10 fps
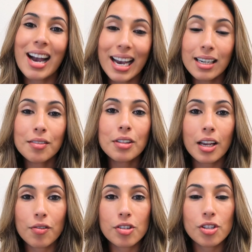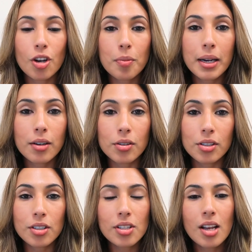kind of like for sale by
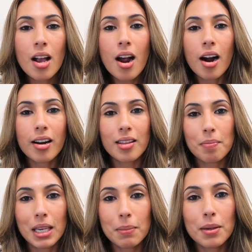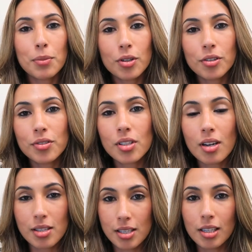owners are the Make Me Moves
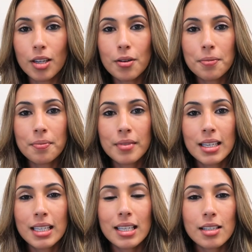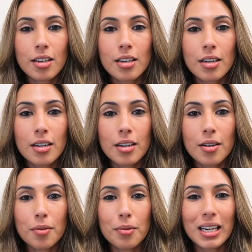on Zillow. These
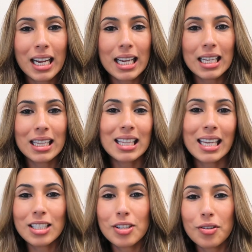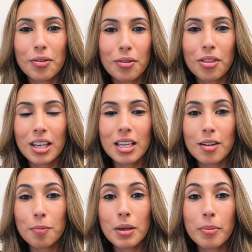are what I like to think
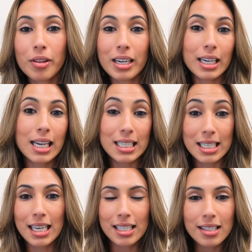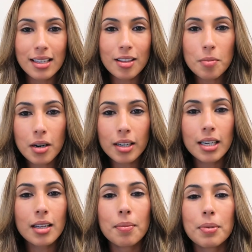of people that are kind of testing the
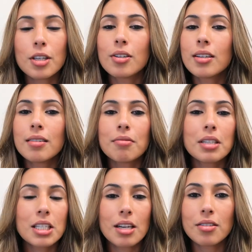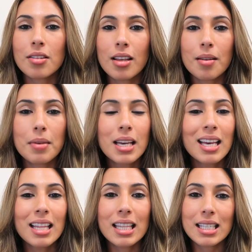market, but you can reach out to them
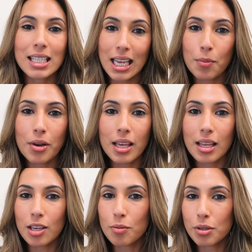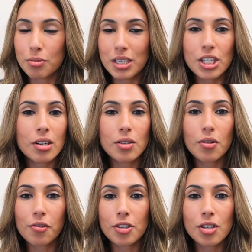the same way that you would reach out
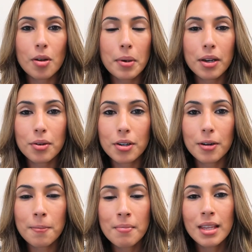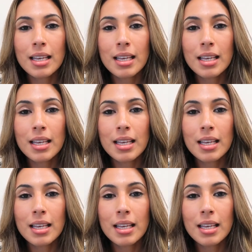to a for sale by owner.